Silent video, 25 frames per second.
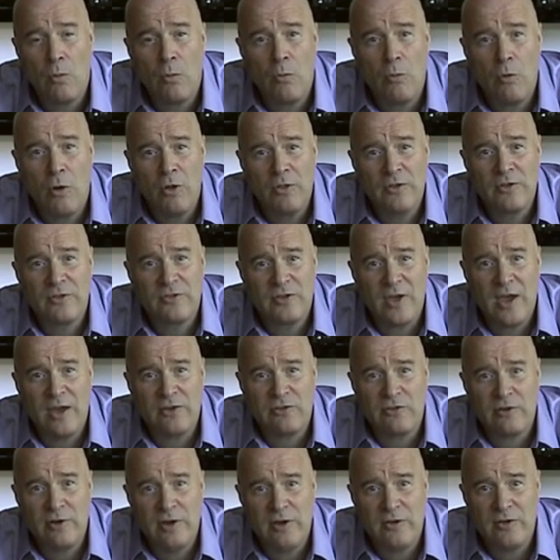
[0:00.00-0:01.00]
what this
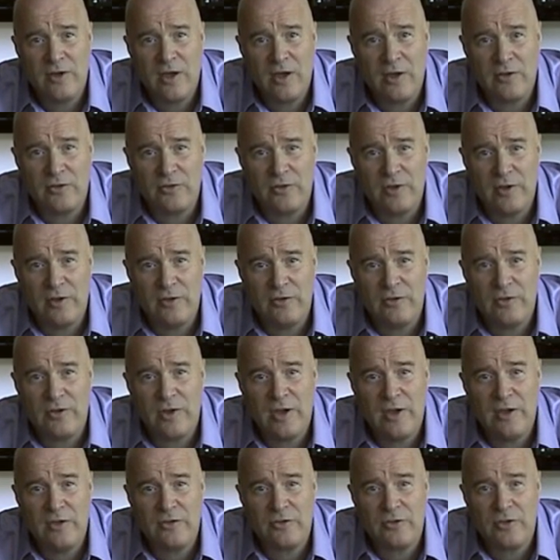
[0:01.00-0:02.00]
actually does
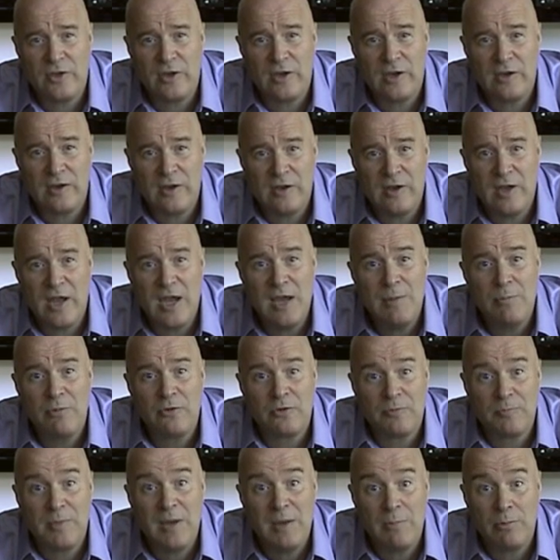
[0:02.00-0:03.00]
is that it
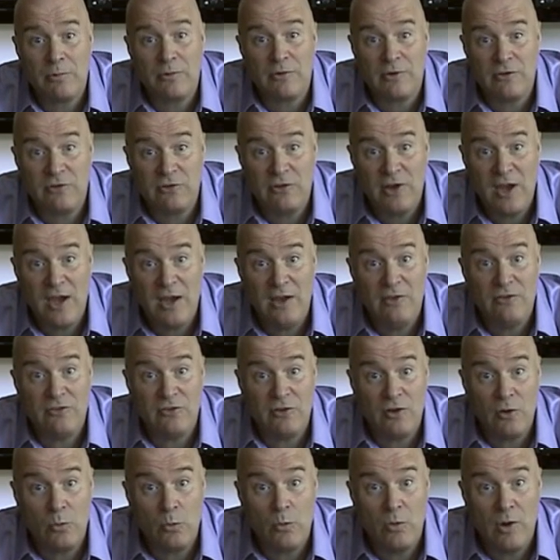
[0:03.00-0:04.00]
enables people to
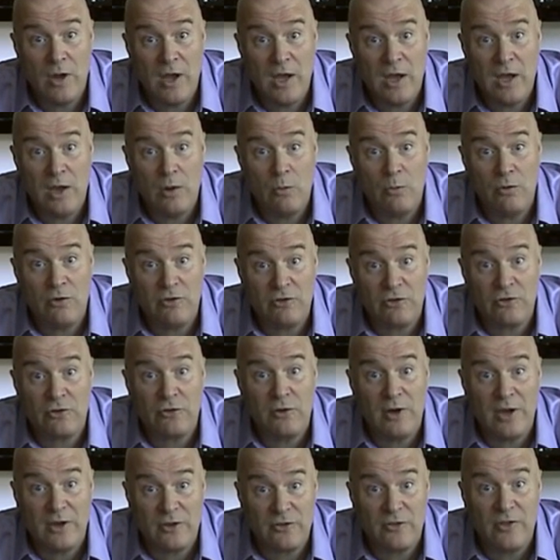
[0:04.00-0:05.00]
change in a way which
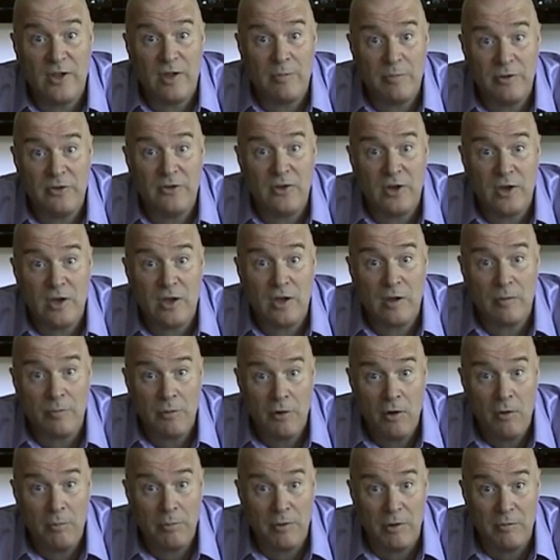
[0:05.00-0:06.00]
shrinks their particular
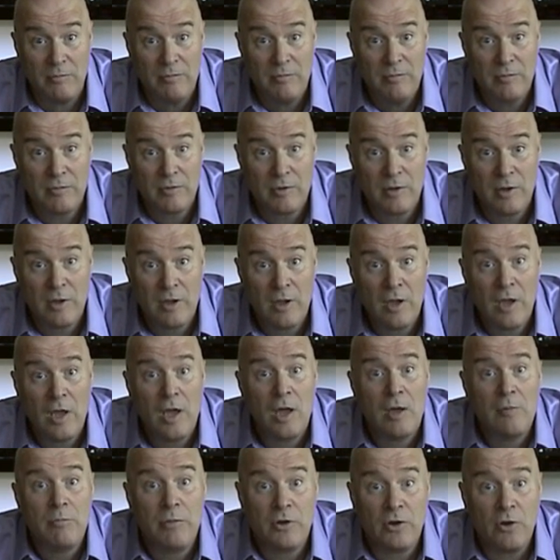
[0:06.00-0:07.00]
problem,
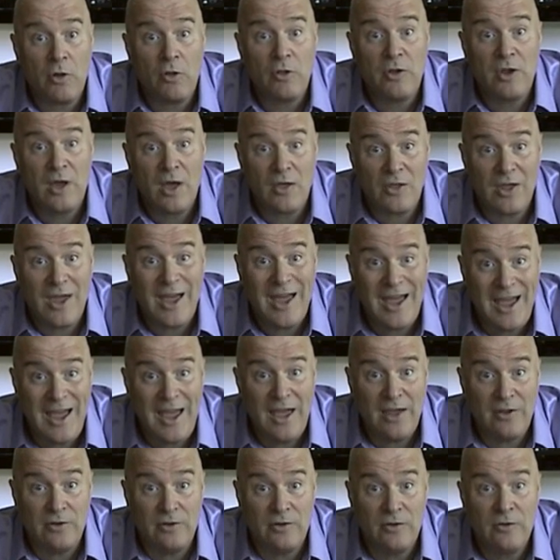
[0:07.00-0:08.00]
but on the other
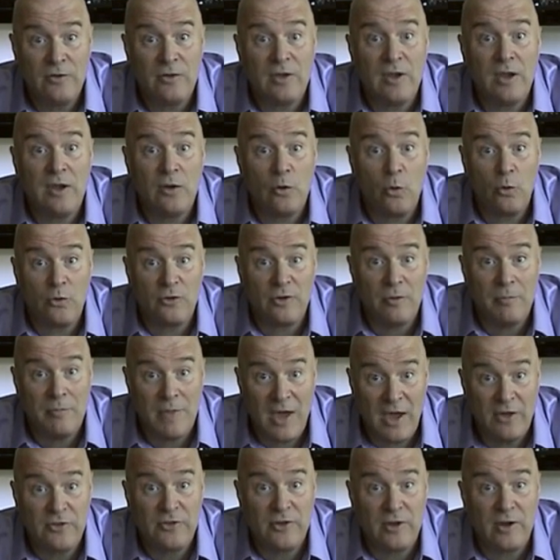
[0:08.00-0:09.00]
hand, it
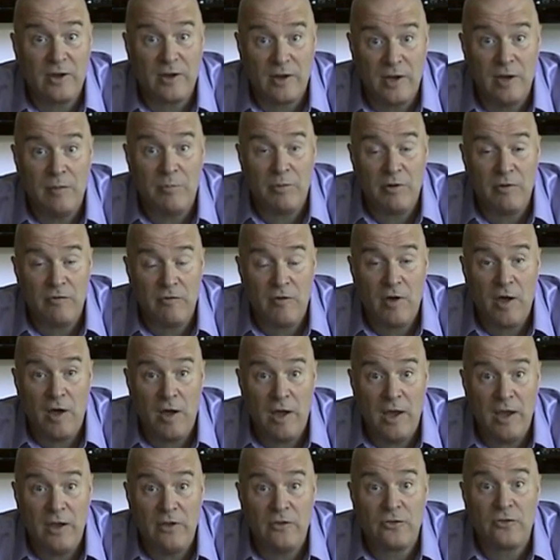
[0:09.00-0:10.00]
automatically
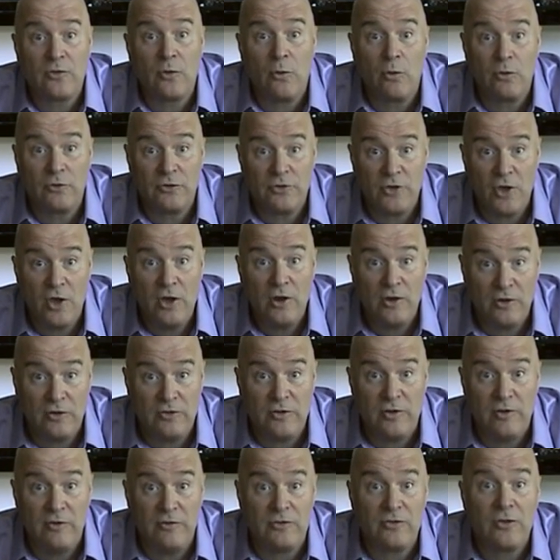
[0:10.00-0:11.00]
provides
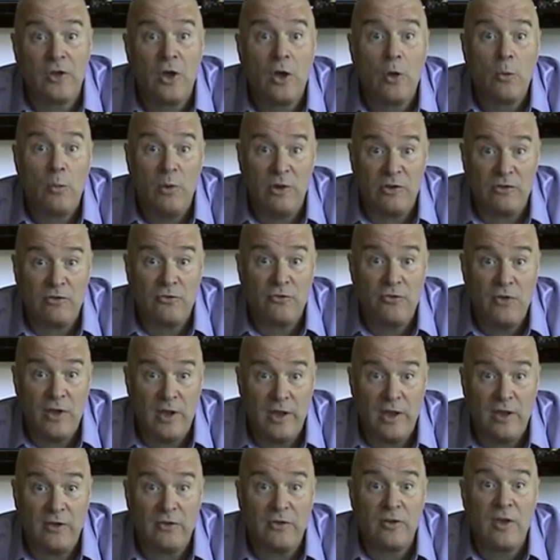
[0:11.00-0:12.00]
alternatives which
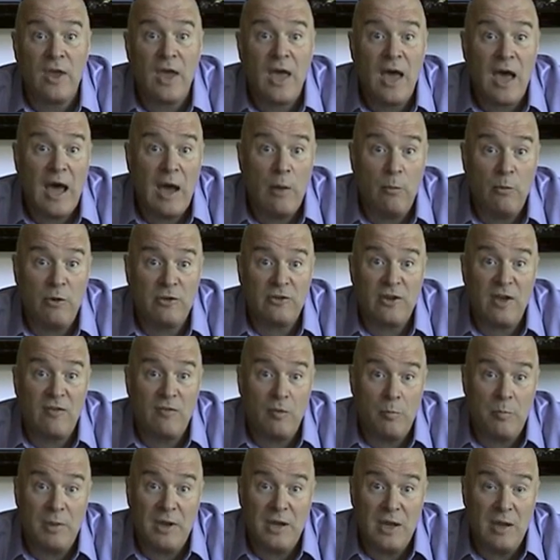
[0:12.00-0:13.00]
fill it and which
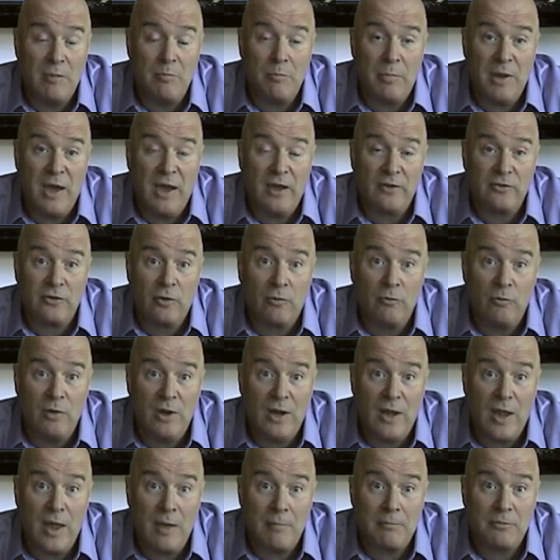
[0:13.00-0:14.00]
have a big impact on
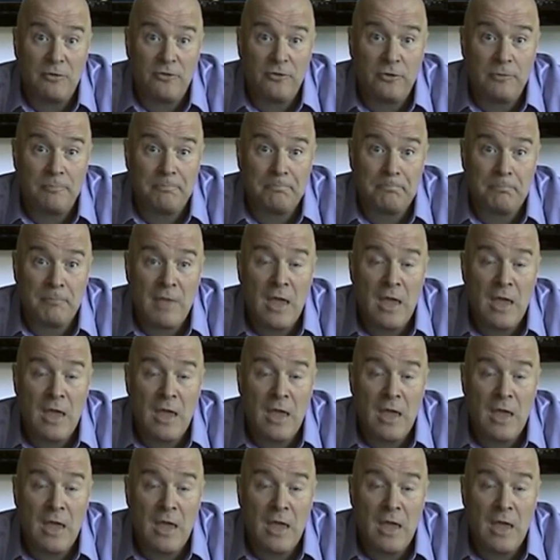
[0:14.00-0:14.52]
relapse.